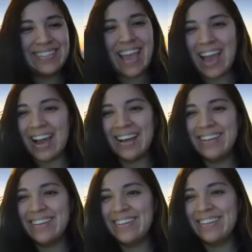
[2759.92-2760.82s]
Yeah.
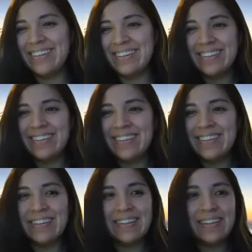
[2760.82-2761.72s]

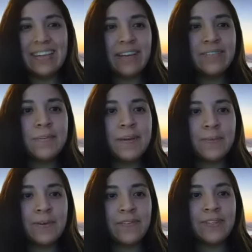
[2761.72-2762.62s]
You have to pick
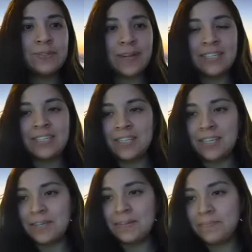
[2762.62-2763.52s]
what feels right to
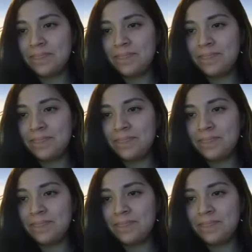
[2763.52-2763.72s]
you.